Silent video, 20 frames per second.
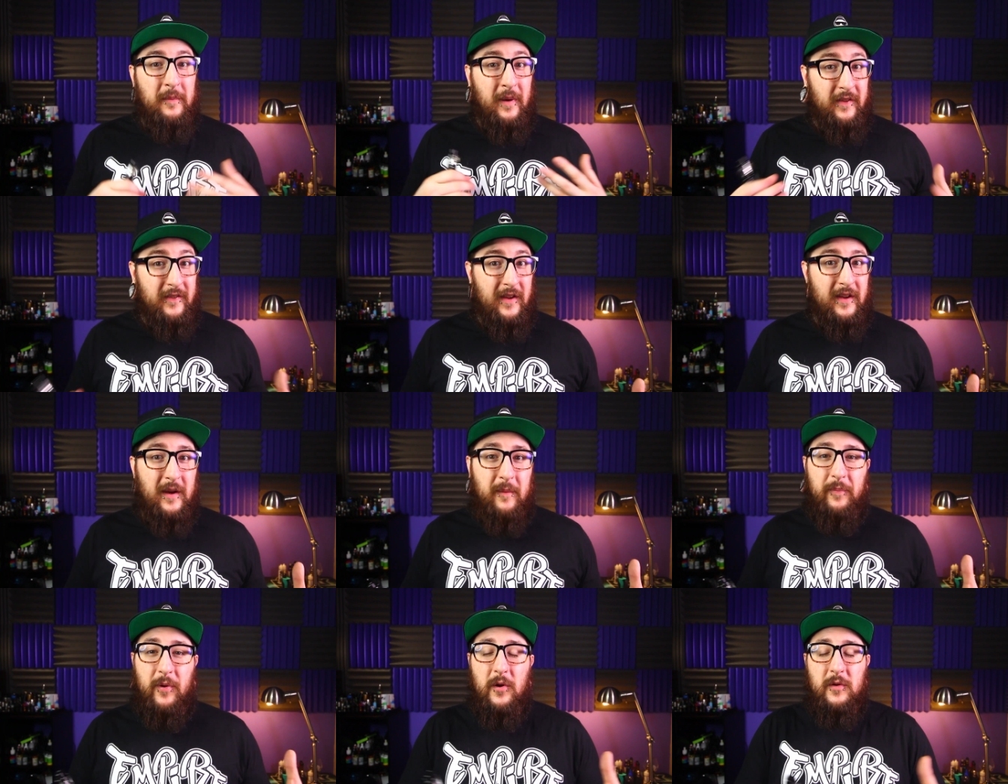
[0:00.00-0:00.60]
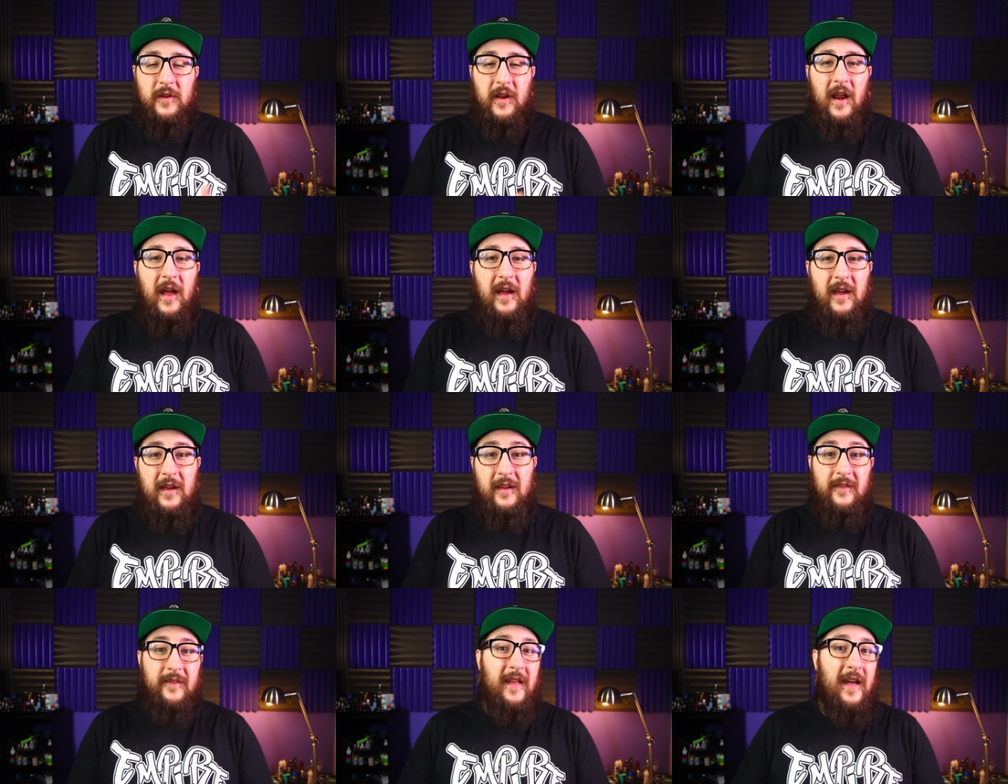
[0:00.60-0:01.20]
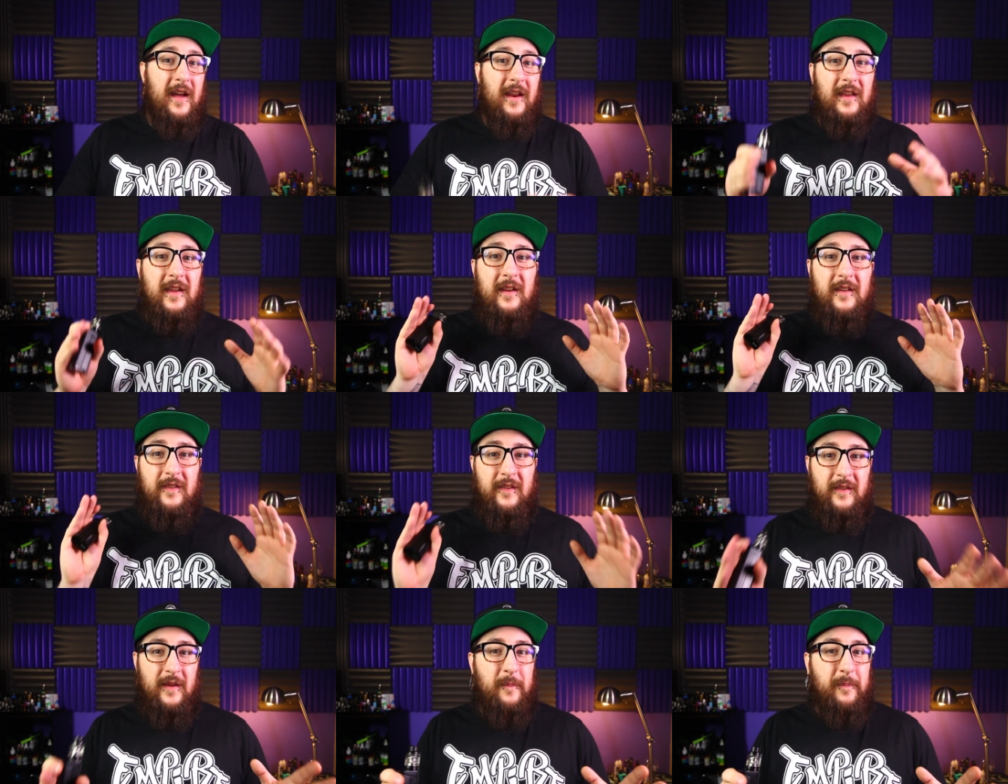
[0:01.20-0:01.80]
My second pro today is that
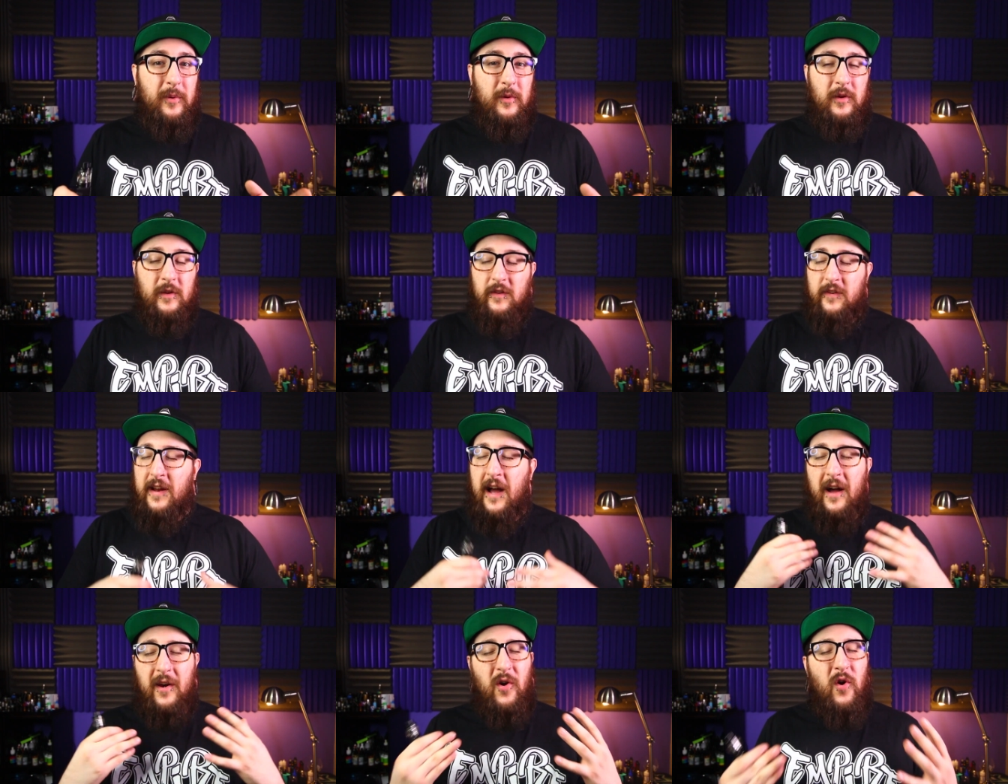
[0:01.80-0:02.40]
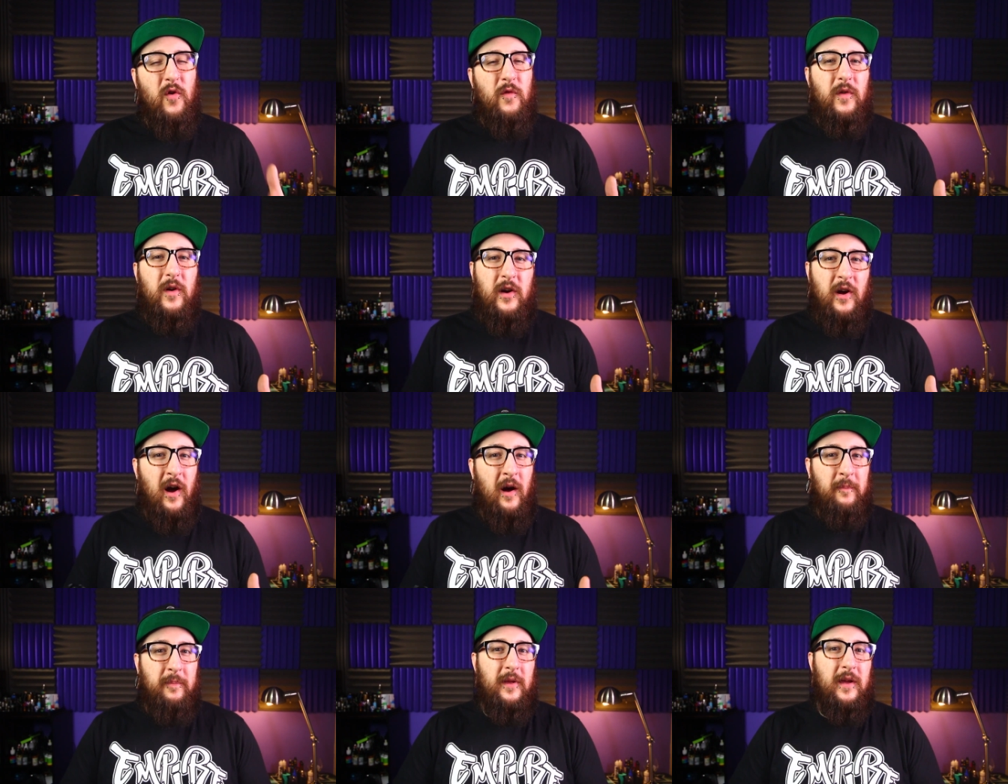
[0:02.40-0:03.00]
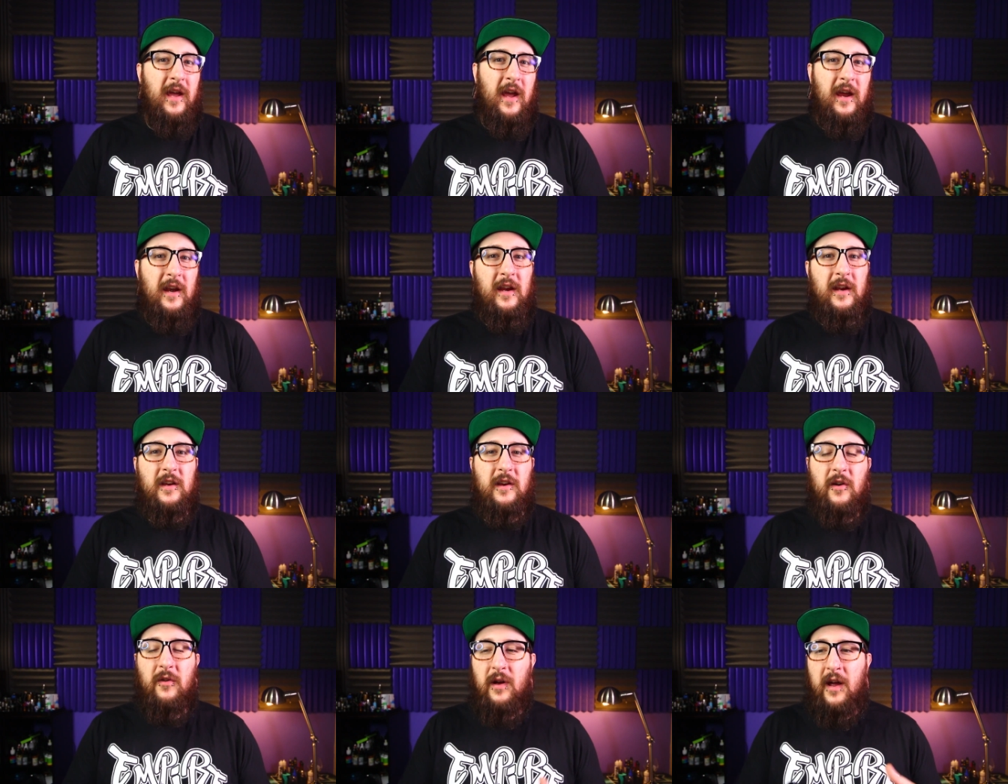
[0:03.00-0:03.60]
it's simple. It's not
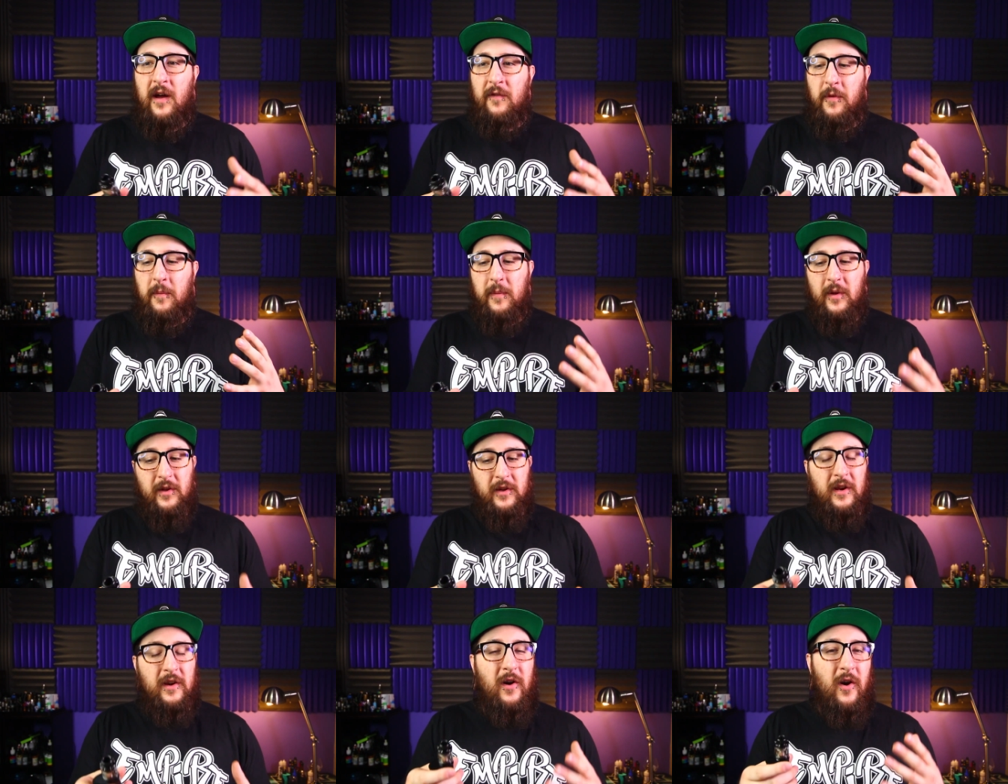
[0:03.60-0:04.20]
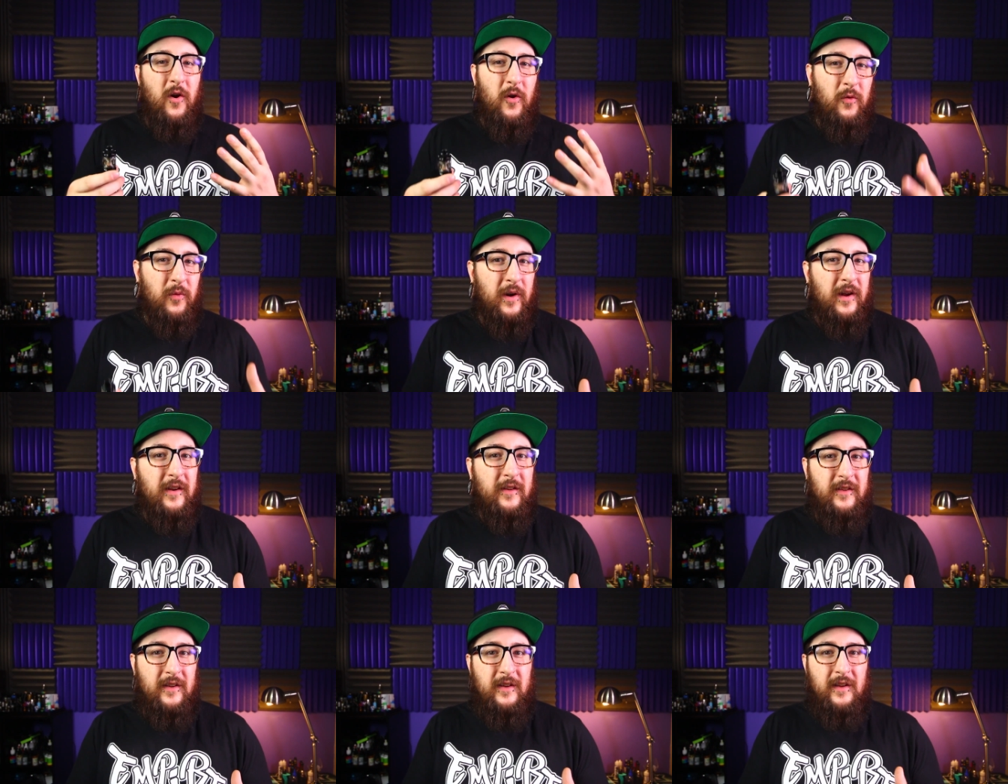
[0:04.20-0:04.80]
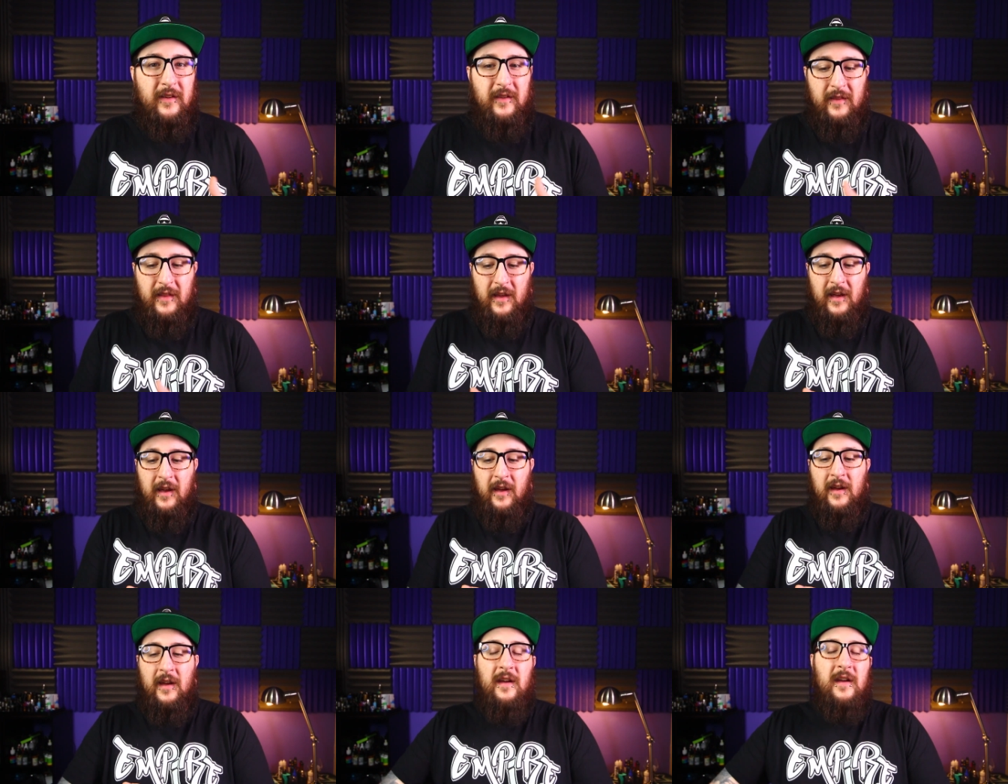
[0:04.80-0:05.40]
overcomplicated. You don't have a million O-rings in this
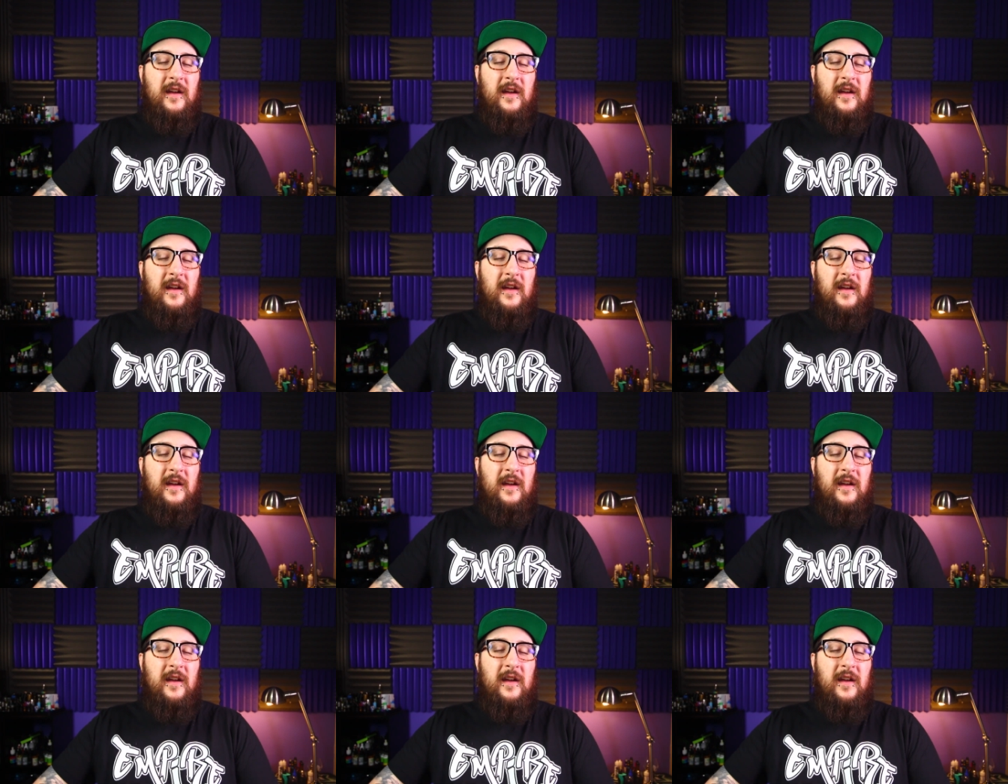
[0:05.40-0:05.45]
thing.